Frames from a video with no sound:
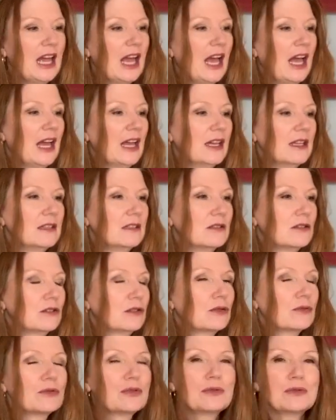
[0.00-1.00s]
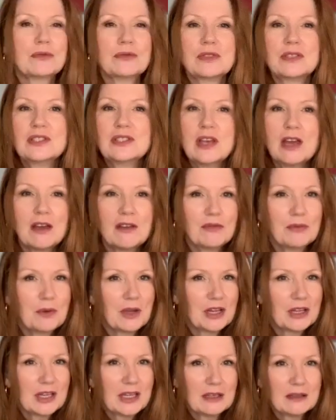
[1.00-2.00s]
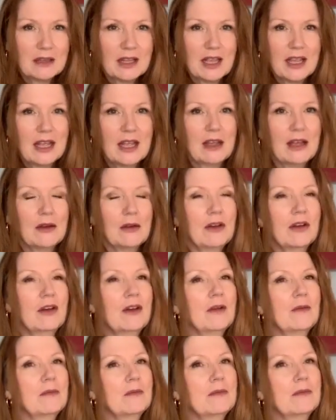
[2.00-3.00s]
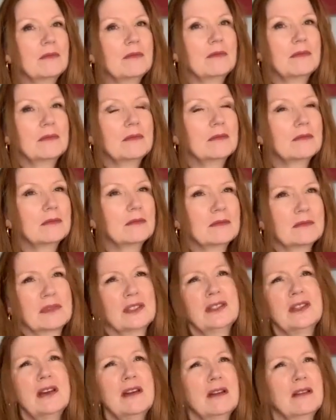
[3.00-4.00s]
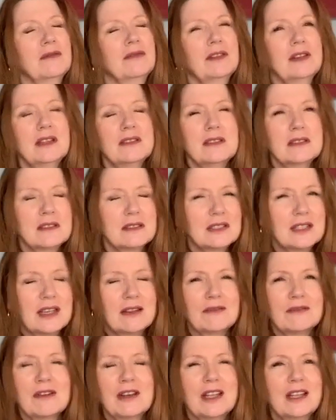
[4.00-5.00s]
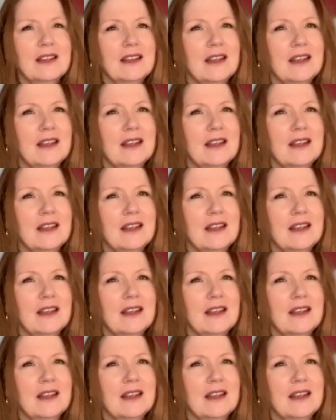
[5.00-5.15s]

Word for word: and talks to all the staff working there um, staff. That doesn't sound right.